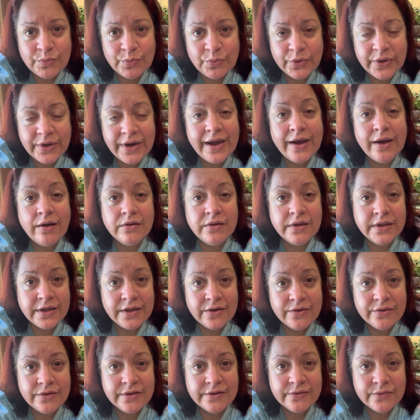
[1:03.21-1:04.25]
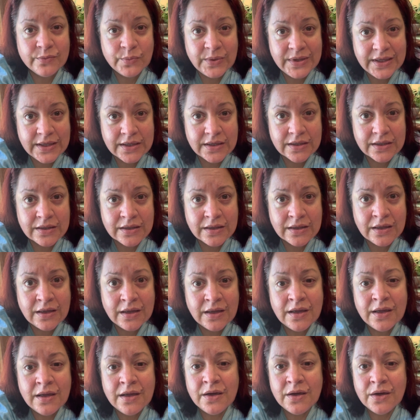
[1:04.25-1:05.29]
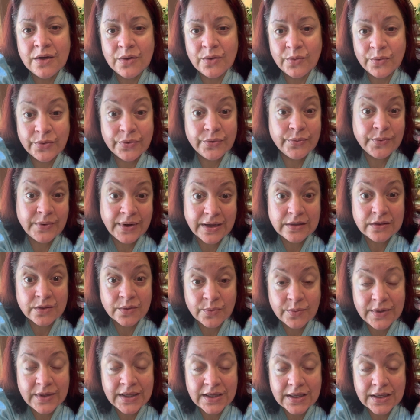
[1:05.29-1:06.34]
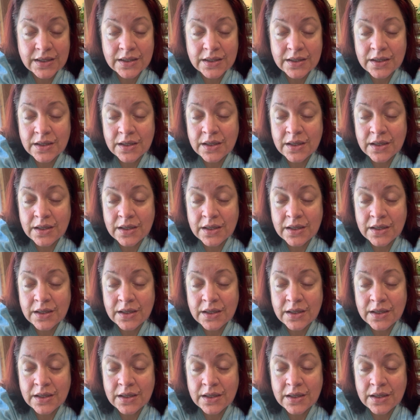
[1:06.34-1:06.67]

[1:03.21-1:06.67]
put out later this week or throughout the week.